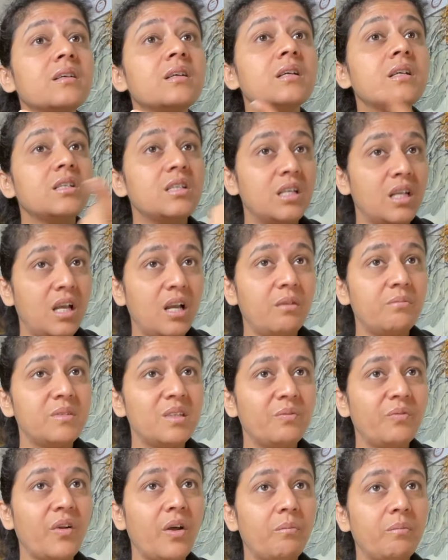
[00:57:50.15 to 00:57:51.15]
She comes
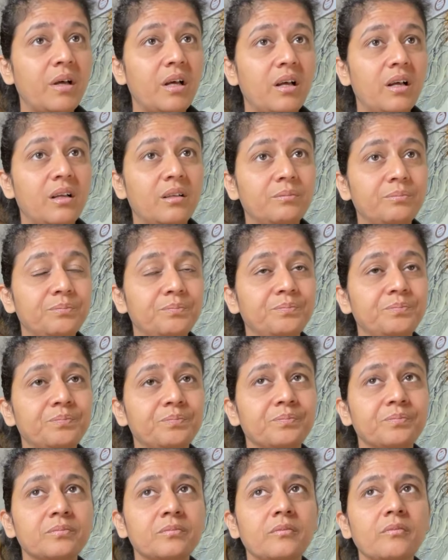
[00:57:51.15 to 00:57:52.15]
from
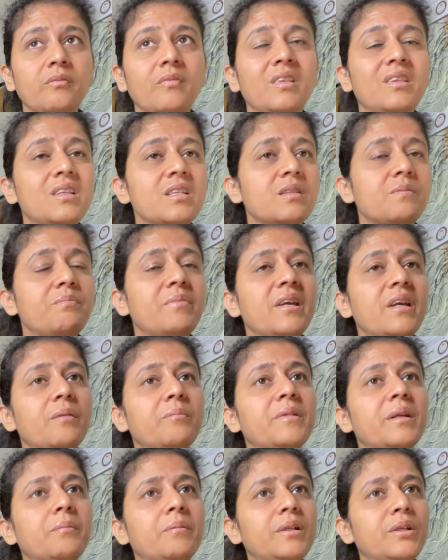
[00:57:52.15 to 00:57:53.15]
this
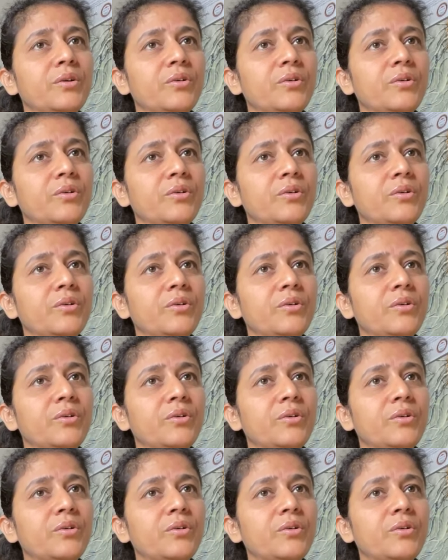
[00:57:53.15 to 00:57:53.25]
BMW